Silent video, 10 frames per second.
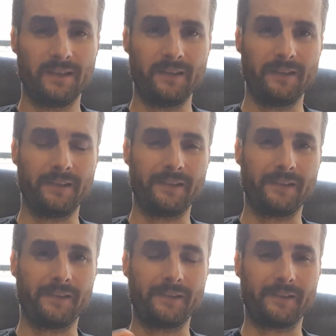
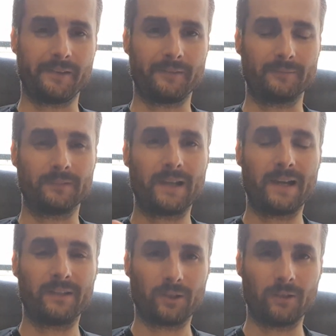uh,
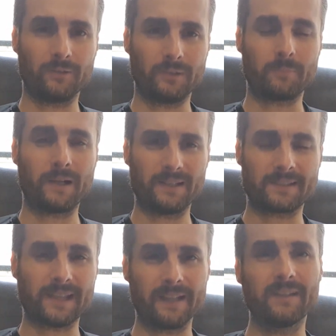land of the
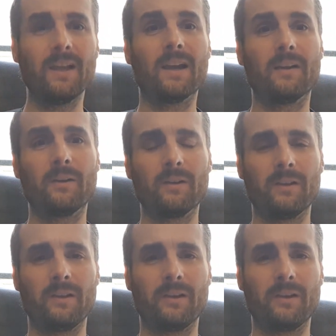Palestine, uh,